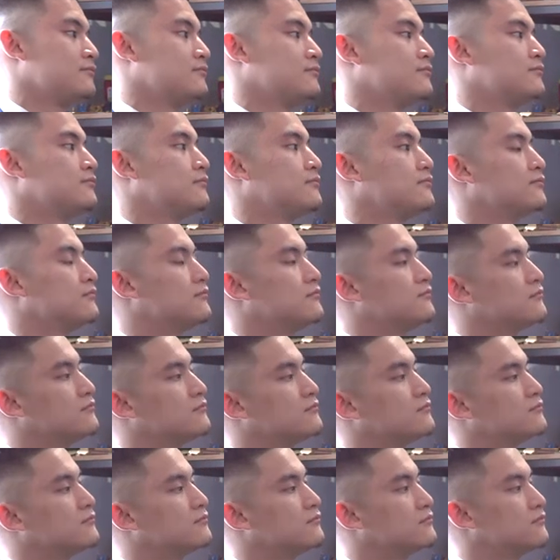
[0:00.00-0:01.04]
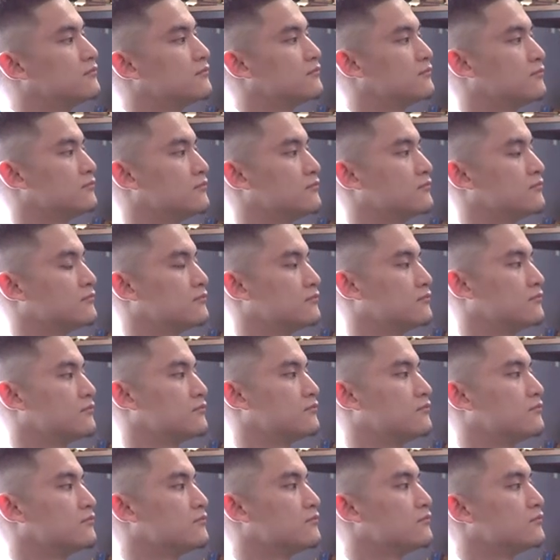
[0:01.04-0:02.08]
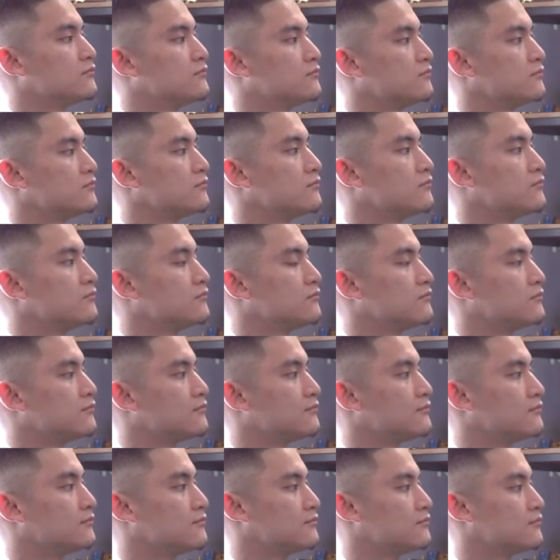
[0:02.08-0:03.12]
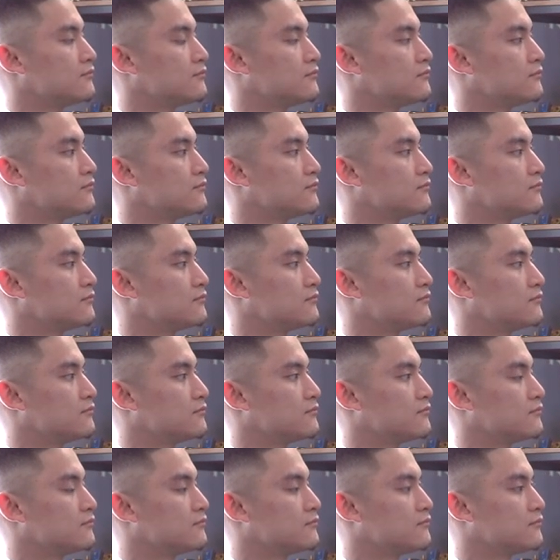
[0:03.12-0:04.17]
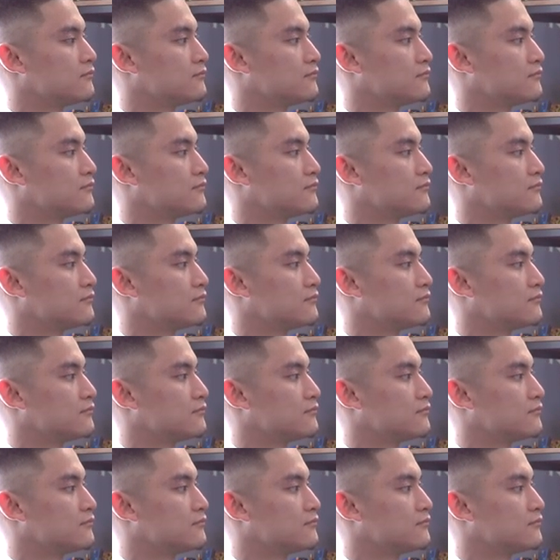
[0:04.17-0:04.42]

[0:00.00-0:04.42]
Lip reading: The person shown says nothing.